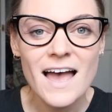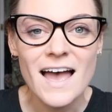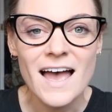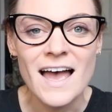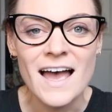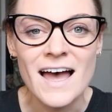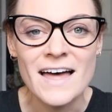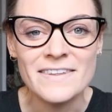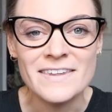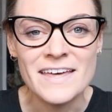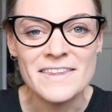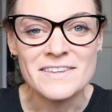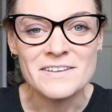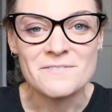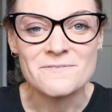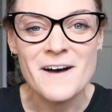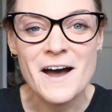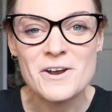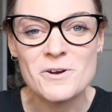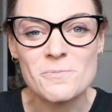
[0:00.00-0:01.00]
And then the
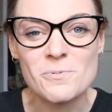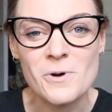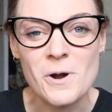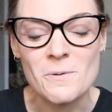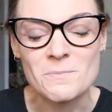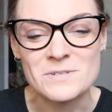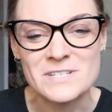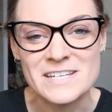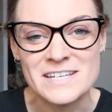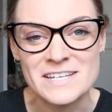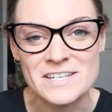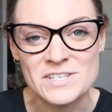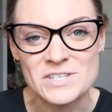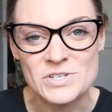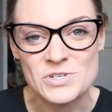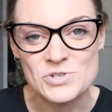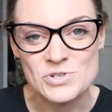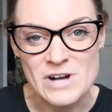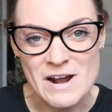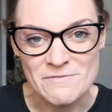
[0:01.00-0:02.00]
final prompt is
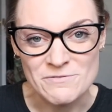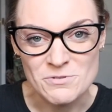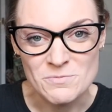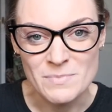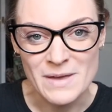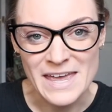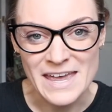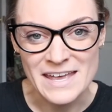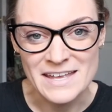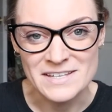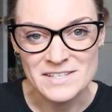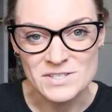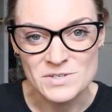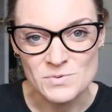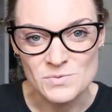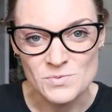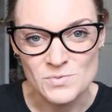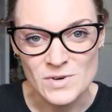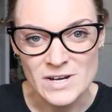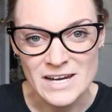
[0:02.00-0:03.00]
travel bans,
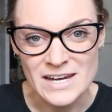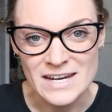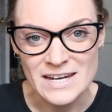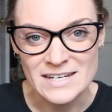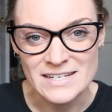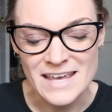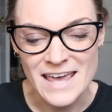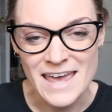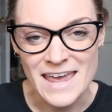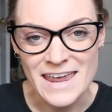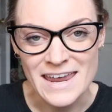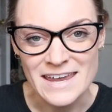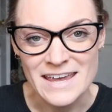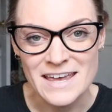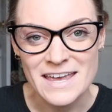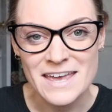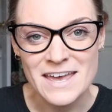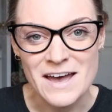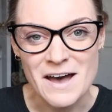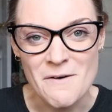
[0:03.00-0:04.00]
read a
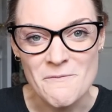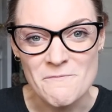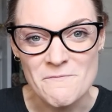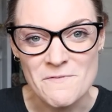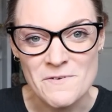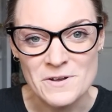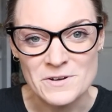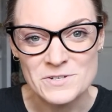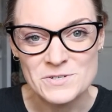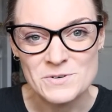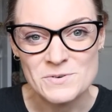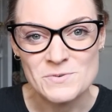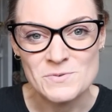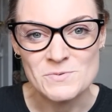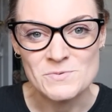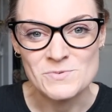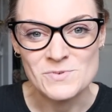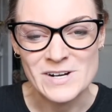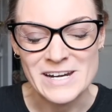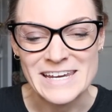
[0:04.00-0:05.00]
comfort
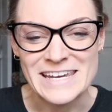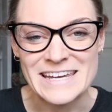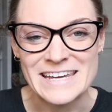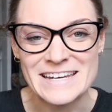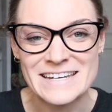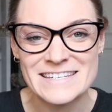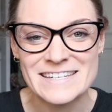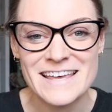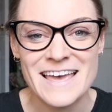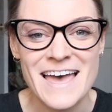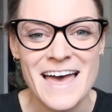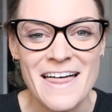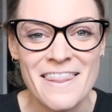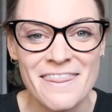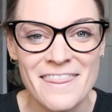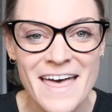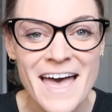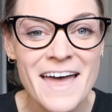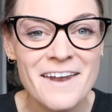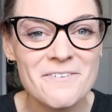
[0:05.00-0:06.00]
read.
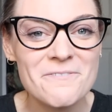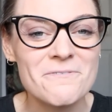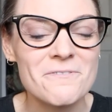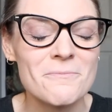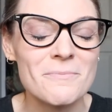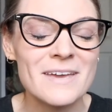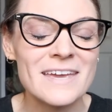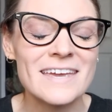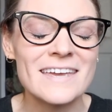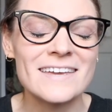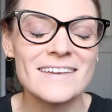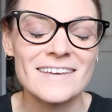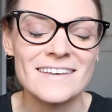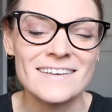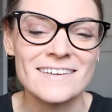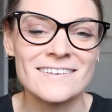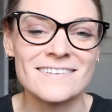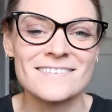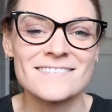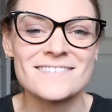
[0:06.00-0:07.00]
And that for me
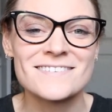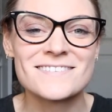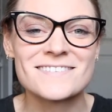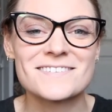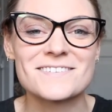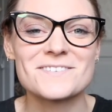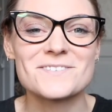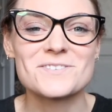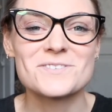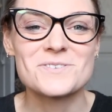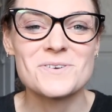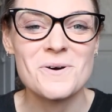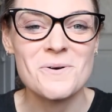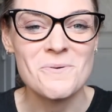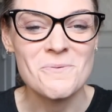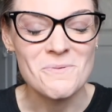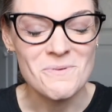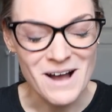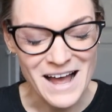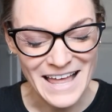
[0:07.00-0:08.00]
is
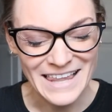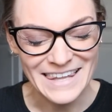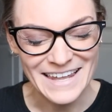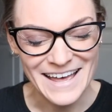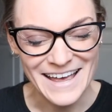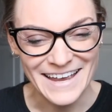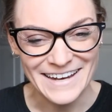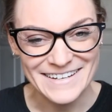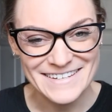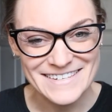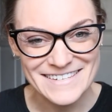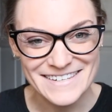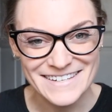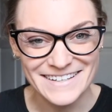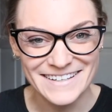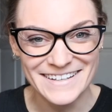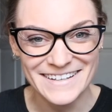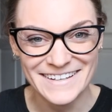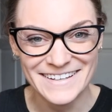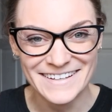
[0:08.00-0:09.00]
Twilight.
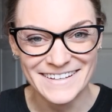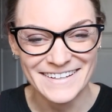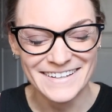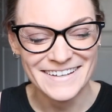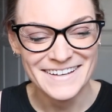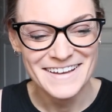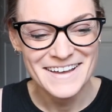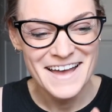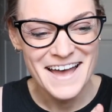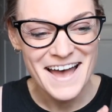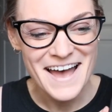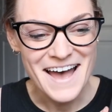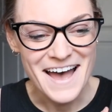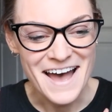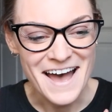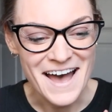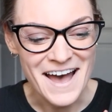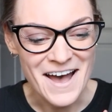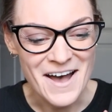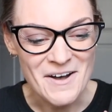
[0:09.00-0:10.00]

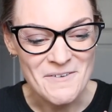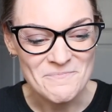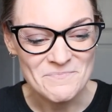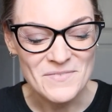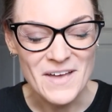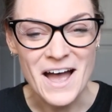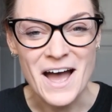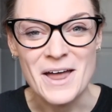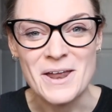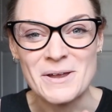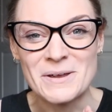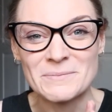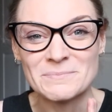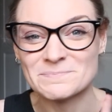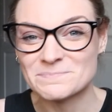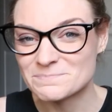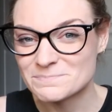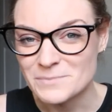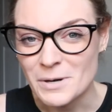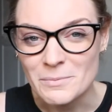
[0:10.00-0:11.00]
I
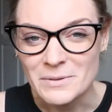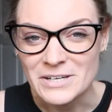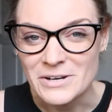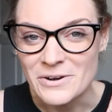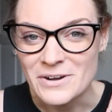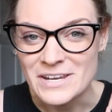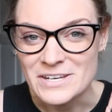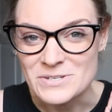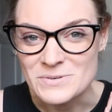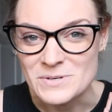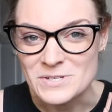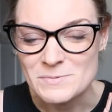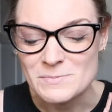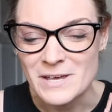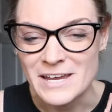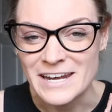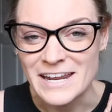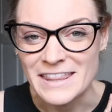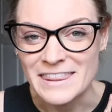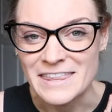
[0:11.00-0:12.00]
probably don't need to
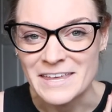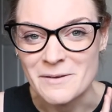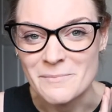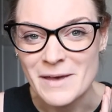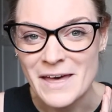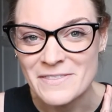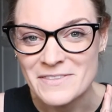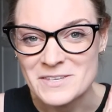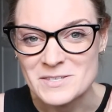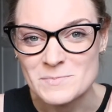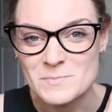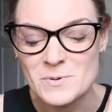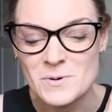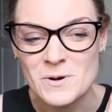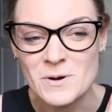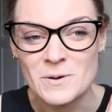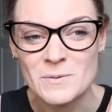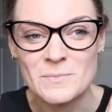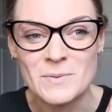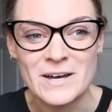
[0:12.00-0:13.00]
explain anything about this
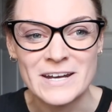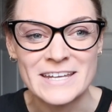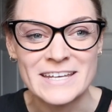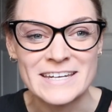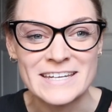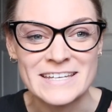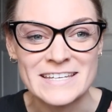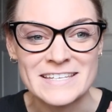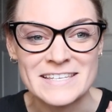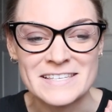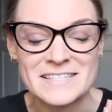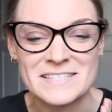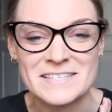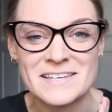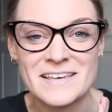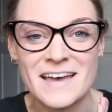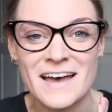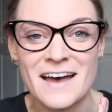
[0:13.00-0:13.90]
book, but it is,